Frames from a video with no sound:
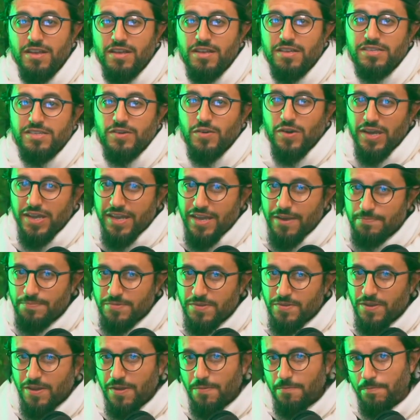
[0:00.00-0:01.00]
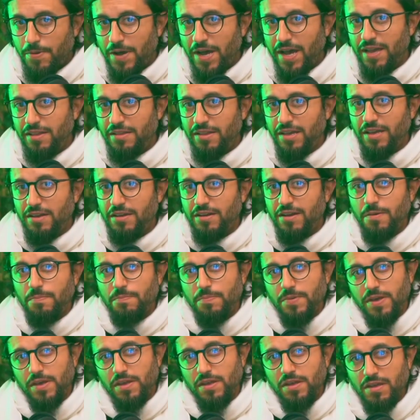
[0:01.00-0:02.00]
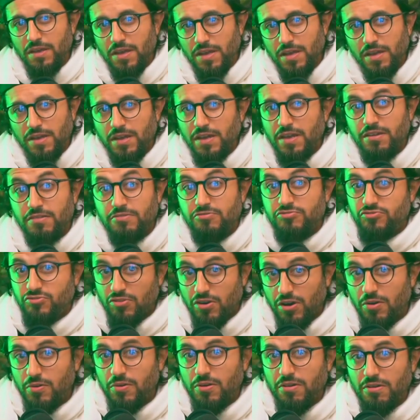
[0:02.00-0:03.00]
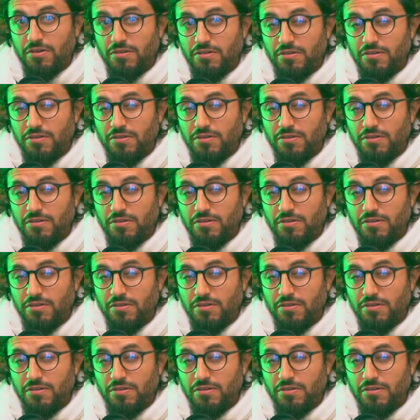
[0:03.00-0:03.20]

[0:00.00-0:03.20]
So I kept compiling it up in, in, in a drawer.